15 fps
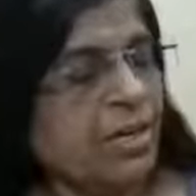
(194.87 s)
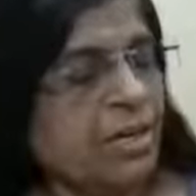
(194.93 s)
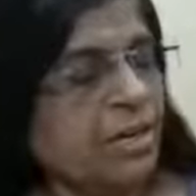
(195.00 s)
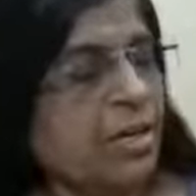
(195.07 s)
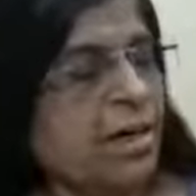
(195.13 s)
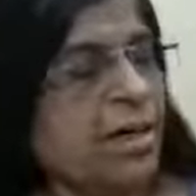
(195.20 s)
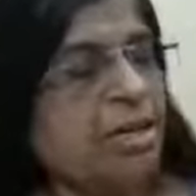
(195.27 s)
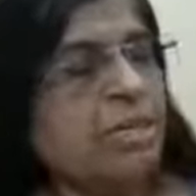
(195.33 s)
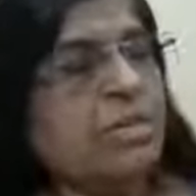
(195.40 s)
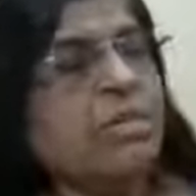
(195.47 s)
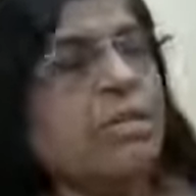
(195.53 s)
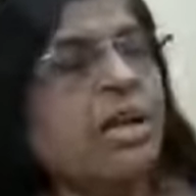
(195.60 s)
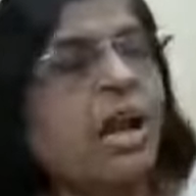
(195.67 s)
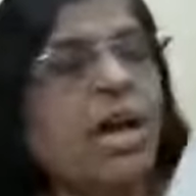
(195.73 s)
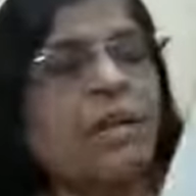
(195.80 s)

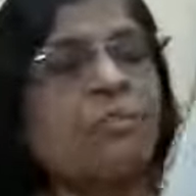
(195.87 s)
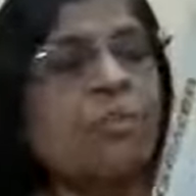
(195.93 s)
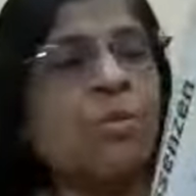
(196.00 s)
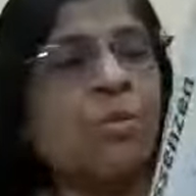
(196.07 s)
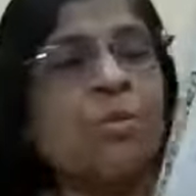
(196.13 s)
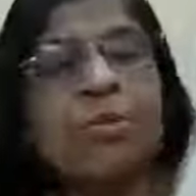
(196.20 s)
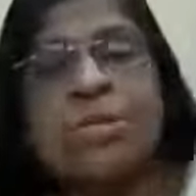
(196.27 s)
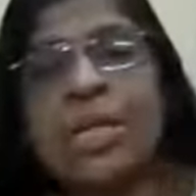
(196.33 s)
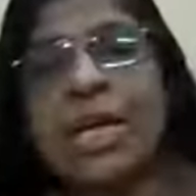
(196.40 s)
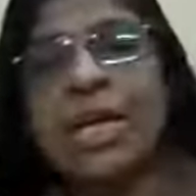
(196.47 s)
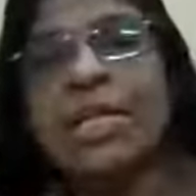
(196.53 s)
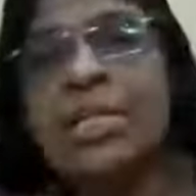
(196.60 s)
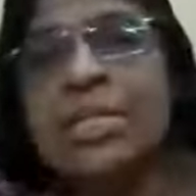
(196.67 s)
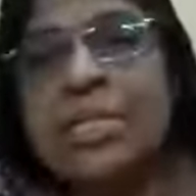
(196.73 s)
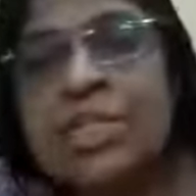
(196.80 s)
Dirk Albrot,
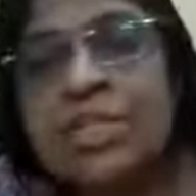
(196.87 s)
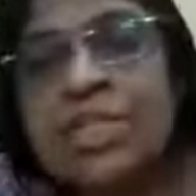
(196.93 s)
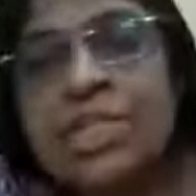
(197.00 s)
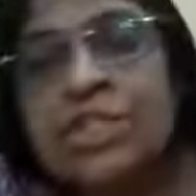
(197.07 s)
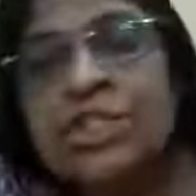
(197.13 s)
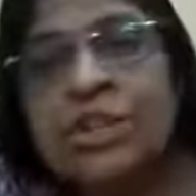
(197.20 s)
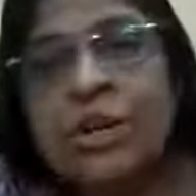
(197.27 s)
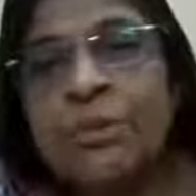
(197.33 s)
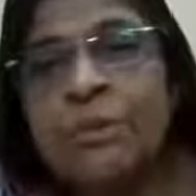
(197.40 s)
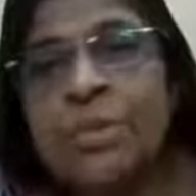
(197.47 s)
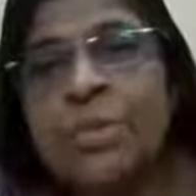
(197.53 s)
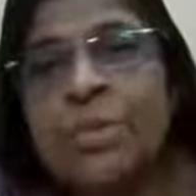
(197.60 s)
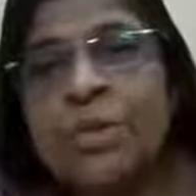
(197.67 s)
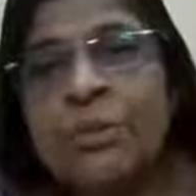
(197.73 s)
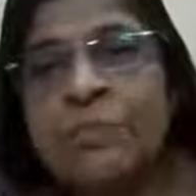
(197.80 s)
and this is in
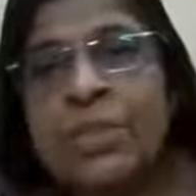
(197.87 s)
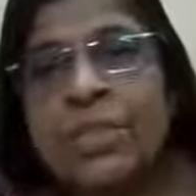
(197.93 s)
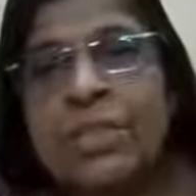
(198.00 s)
German.